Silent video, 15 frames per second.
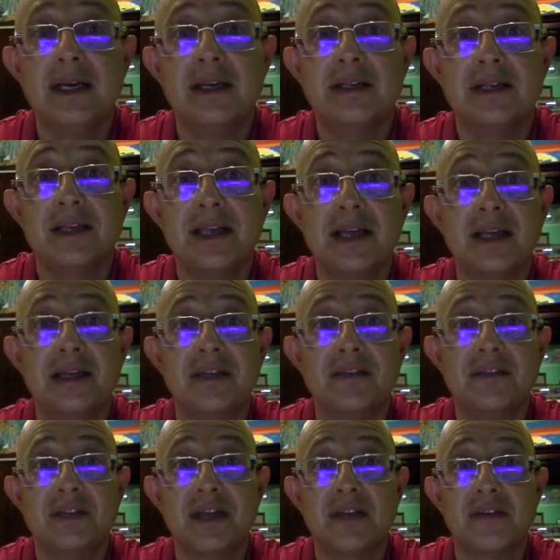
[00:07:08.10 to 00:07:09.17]
The
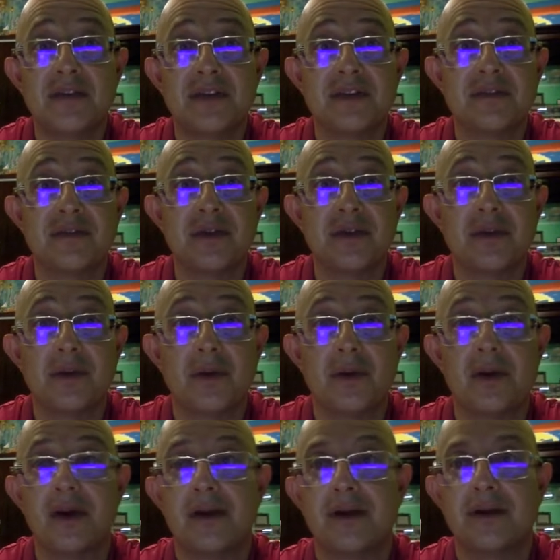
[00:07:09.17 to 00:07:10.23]
negative stuff, it's when you
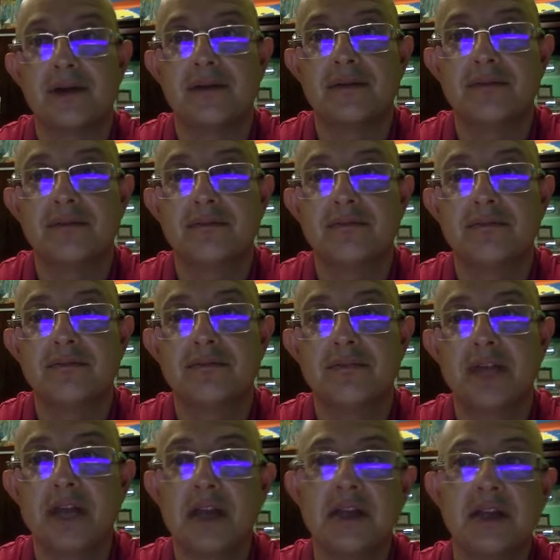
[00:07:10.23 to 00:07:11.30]
are
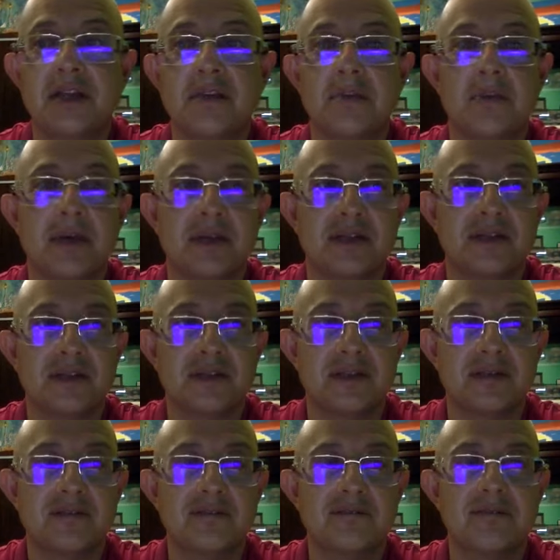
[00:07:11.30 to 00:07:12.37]
telling him bad,
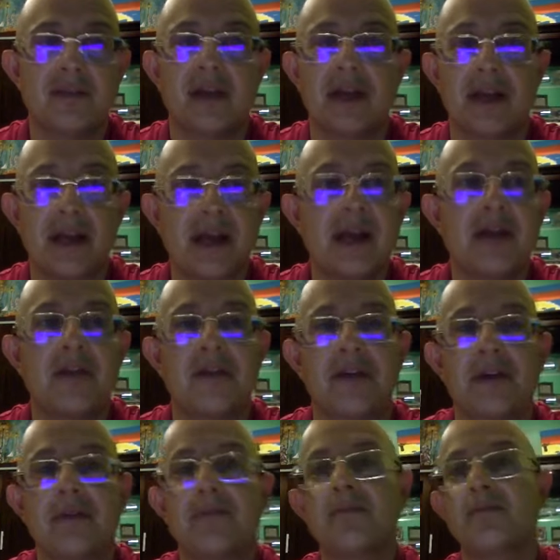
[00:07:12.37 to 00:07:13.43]
like
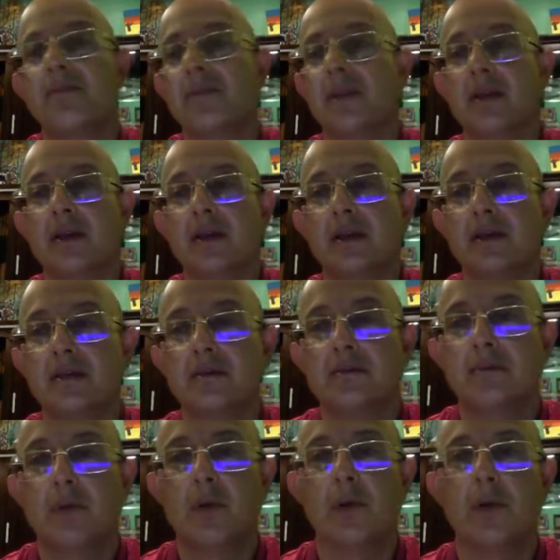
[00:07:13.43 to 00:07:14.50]
angry
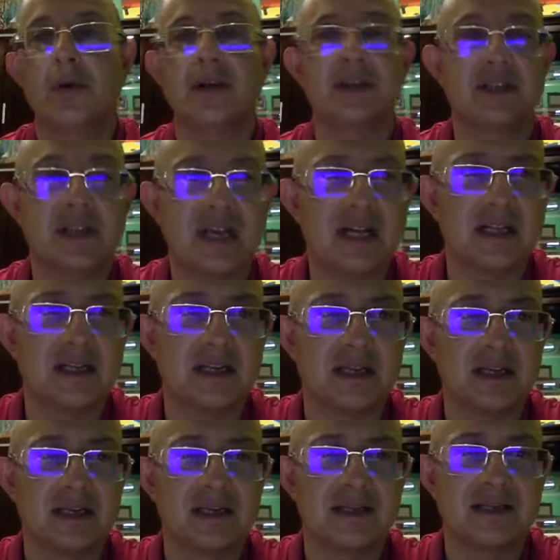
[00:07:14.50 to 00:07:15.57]
or
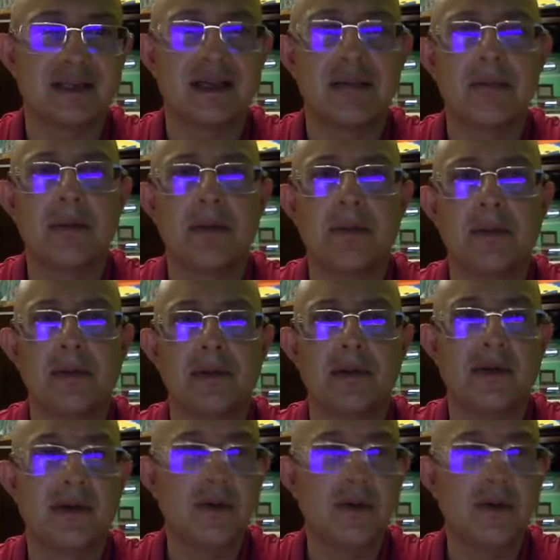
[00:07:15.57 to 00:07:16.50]
insulting. Some people,